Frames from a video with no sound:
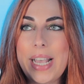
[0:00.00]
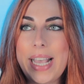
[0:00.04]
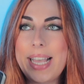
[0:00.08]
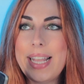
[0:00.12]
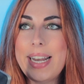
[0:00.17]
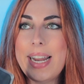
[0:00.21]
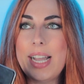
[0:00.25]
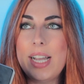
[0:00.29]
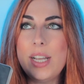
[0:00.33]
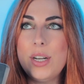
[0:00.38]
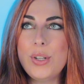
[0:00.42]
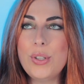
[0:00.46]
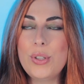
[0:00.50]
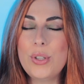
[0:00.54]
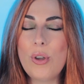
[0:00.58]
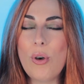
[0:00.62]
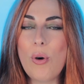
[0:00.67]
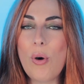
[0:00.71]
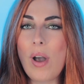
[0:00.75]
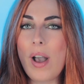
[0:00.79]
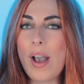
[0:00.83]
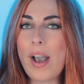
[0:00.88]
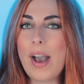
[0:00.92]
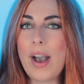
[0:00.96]
And I don't
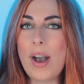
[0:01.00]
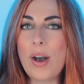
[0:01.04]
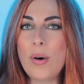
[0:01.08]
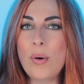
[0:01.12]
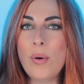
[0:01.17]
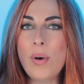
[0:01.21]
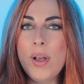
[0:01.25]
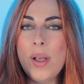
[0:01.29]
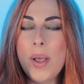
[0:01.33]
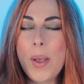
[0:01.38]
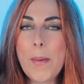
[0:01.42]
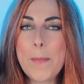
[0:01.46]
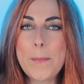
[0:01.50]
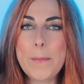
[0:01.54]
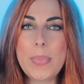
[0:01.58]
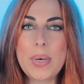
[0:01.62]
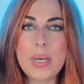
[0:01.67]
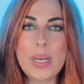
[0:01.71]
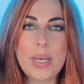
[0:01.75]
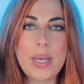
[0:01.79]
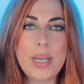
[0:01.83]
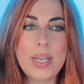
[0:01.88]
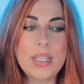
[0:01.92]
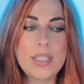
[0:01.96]
know how,
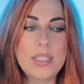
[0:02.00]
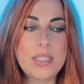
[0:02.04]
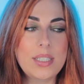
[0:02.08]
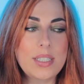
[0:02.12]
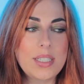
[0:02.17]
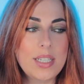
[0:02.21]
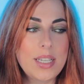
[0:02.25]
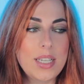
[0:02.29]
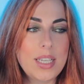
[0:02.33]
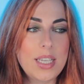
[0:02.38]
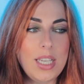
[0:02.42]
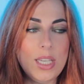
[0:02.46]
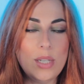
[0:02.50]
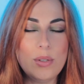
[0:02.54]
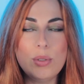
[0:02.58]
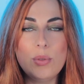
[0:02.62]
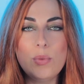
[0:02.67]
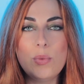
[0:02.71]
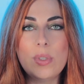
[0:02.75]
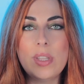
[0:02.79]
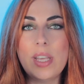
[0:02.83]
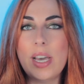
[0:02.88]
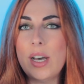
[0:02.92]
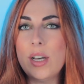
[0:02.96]
but
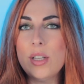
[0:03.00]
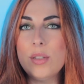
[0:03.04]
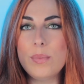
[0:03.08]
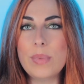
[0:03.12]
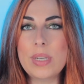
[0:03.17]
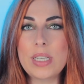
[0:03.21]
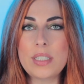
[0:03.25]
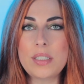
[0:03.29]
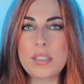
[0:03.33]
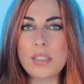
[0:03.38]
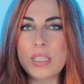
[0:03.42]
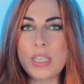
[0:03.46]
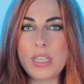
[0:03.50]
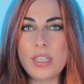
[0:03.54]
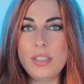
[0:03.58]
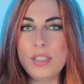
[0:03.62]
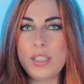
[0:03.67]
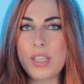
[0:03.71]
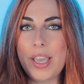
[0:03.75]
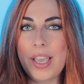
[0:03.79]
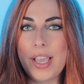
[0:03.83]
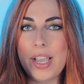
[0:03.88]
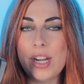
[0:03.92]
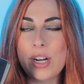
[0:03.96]
even without my
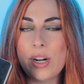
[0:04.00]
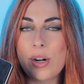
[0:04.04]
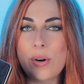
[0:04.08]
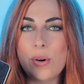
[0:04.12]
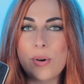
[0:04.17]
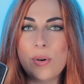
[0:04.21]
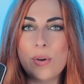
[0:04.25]
skincare